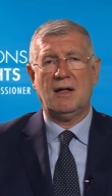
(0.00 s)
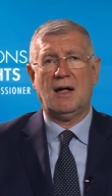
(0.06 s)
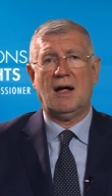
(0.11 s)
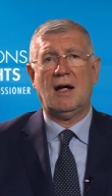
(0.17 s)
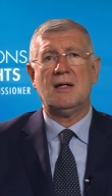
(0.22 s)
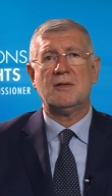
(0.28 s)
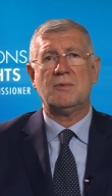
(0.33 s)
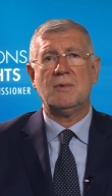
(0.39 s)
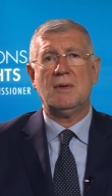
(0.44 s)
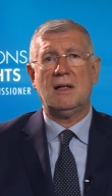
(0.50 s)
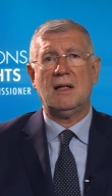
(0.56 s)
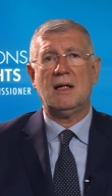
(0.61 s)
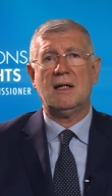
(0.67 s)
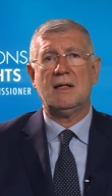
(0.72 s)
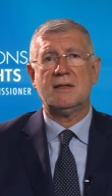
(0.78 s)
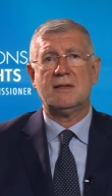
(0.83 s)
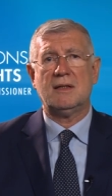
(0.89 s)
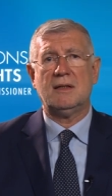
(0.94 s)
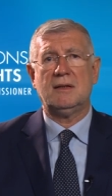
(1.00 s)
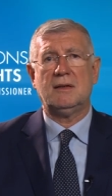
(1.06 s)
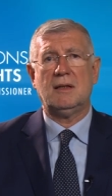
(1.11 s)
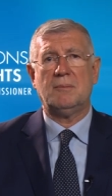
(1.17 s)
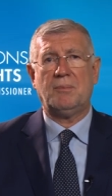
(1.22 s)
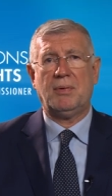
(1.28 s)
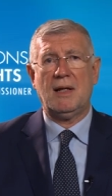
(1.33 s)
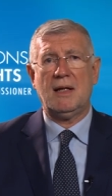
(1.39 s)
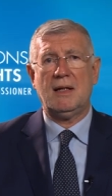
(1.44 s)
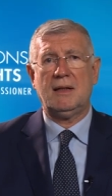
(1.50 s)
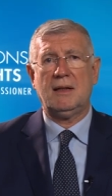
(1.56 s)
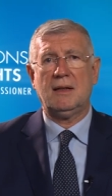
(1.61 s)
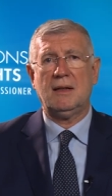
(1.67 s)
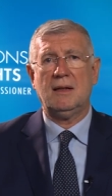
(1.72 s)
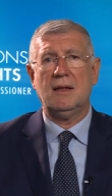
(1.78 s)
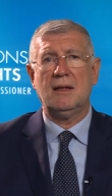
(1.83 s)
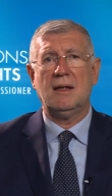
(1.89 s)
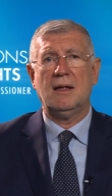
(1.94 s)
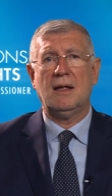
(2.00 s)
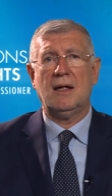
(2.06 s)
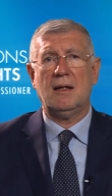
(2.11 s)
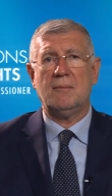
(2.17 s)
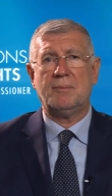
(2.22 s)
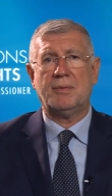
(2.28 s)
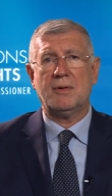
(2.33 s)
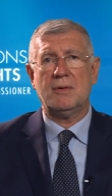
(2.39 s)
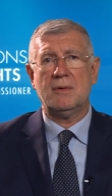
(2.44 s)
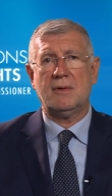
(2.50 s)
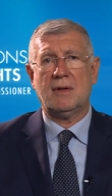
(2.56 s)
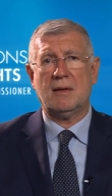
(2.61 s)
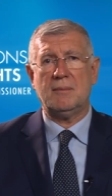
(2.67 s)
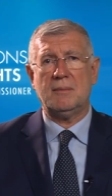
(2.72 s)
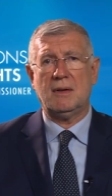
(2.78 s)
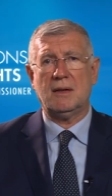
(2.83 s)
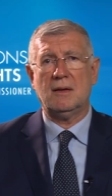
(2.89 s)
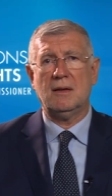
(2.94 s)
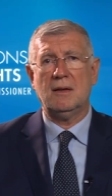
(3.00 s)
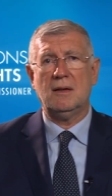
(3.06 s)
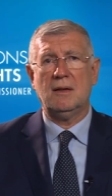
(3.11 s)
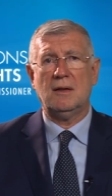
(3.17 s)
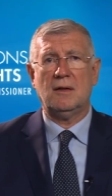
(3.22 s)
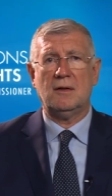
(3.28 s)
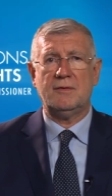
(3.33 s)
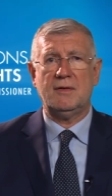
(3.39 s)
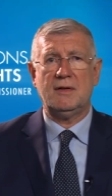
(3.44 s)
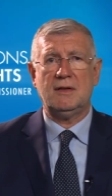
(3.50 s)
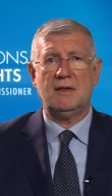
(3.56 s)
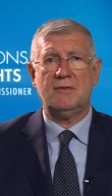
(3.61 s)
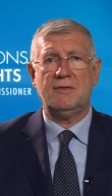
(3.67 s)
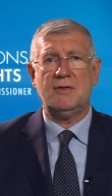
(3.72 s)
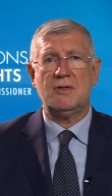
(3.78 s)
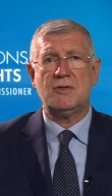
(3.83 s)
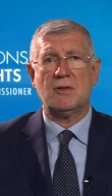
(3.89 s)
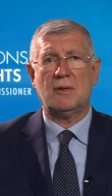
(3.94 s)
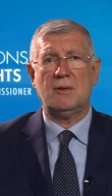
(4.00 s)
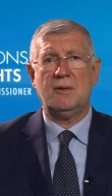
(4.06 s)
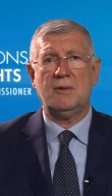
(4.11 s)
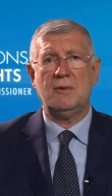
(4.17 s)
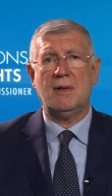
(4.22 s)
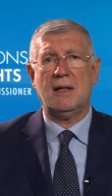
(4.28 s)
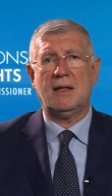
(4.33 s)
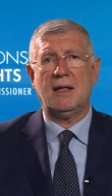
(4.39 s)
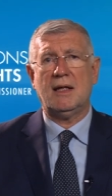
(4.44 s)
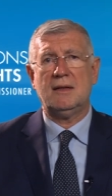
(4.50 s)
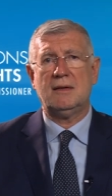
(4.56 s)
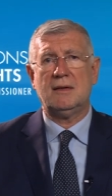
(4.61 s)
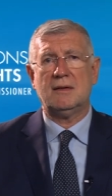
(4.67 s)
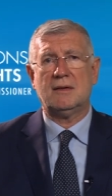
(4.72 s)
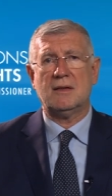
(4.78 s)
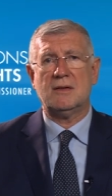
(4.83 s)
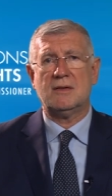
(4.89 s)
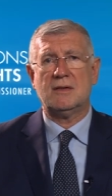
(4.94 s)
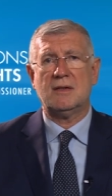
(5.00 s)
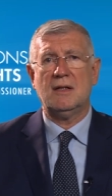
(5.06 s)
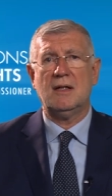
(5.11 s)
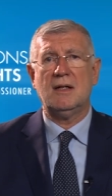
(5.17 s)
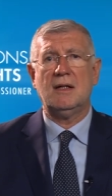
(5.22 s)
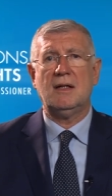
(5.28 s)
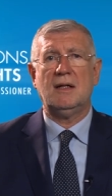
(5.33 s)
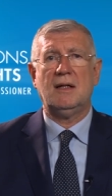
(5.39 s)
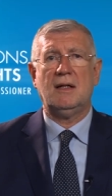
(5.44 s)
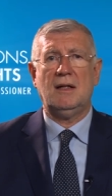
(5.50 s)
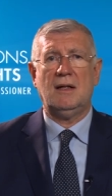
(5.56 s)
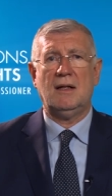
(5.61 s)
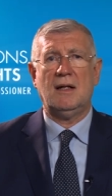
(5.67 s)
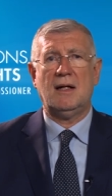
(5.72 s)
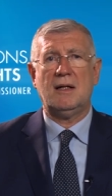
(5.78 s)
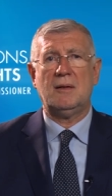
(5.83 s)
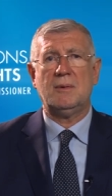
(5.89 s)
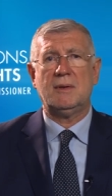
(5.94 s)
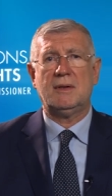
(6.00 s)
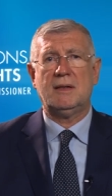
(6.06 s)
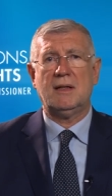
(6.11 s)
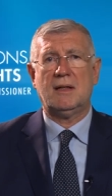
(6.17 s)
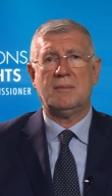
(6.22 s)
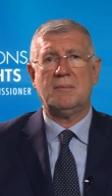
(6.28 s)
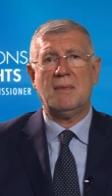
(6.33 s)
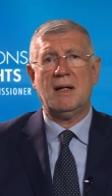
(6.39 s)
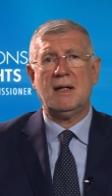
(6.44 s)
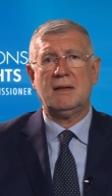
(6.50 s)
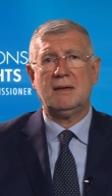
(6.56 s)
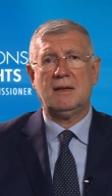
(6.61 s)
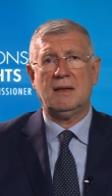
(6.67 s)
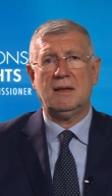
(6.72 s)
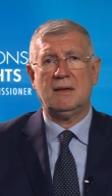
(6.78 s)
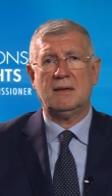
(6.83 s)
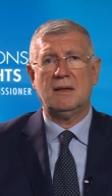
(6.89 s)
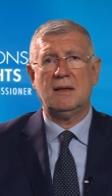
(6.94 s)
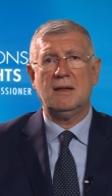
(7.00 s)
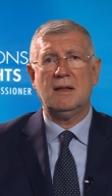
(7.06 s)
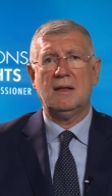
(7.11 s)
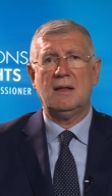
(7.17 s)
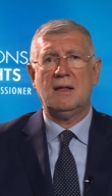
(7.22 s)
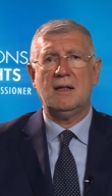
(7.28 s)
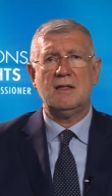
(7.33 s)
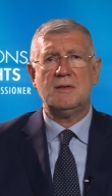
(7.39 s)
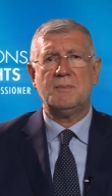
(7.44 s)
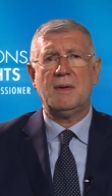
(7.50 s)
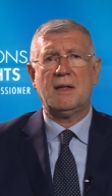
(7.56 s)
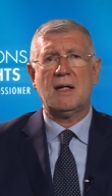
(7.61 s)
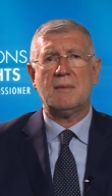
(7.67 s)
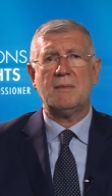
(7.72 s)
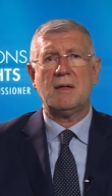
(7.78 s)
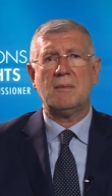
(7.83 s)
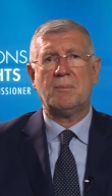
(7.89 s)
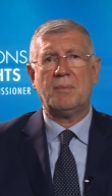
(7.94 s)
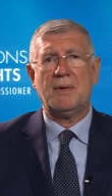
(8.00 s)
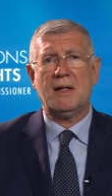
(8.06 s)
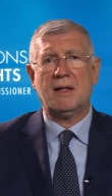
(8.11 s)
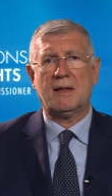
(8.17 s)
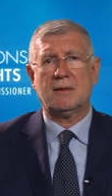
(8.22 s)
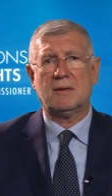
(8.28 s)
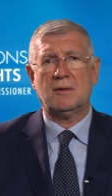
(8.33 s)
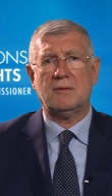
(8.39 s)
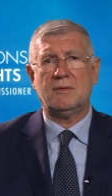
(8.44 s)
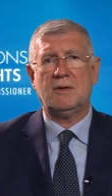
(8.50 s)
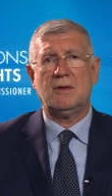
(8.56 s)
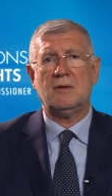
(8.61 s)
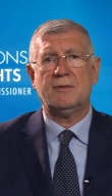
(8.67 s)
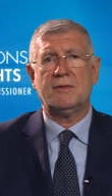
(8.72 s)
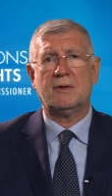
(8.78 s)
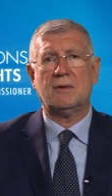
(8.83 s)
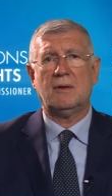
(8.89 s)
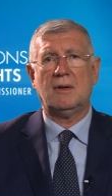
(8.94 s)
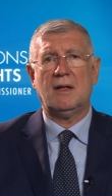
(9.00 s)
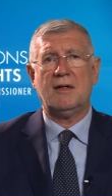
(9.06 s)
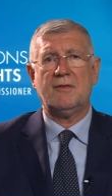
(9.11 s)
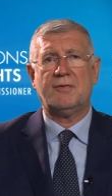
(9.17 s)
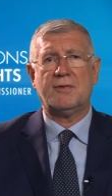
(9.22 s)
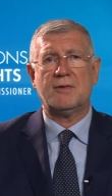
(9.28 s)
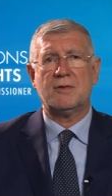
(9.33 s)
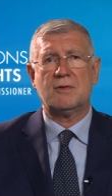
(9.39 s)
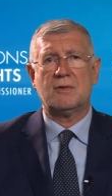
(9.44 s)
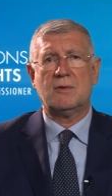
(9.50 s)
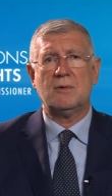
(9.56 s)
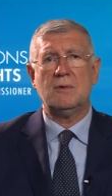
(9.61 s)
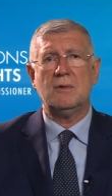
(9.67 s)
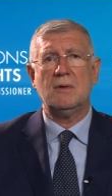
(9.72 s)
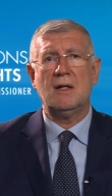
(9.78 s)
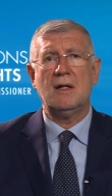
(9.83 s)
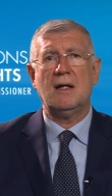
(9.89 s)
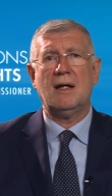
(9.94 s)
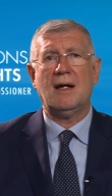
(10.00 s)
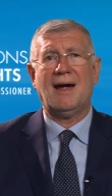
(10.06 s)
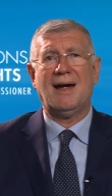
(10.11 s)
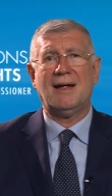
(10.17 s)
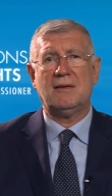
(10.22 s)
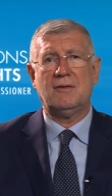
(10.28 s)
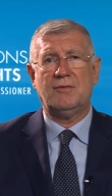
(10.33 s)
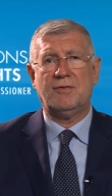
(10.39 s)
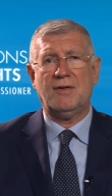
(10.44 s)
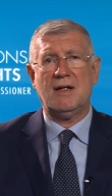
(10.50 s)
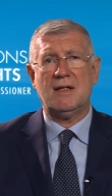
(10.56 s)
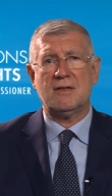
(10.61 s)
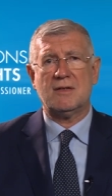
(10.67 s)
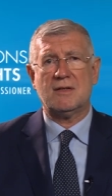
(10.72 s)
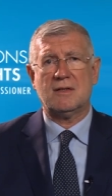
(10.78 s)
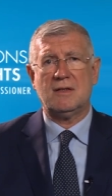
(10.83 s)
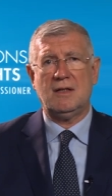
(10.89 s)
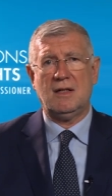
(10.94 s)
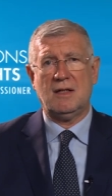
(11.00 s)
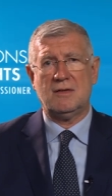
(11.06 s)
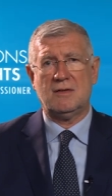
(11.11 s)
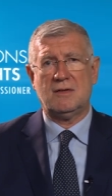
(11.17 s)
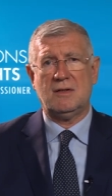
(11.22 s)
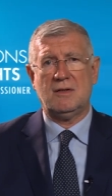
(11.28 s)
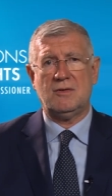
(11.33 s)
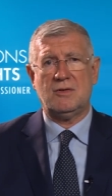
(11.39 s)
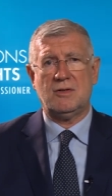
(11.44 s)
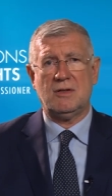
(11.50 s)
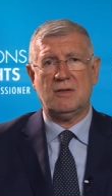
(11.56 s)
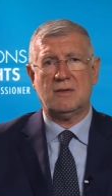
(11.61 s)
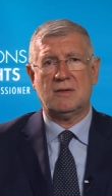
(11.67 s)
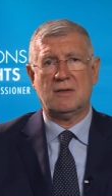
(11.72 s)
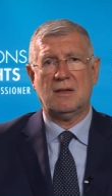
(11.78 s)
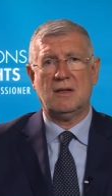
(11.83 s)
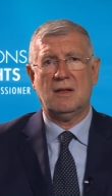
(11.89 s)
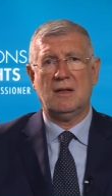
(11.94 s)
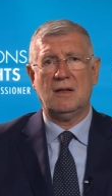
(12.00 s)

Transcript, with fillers: as well as in the planning and programming of individual UN entities in line with their mandate is becoming part of the overall efforts to advance the SDGs.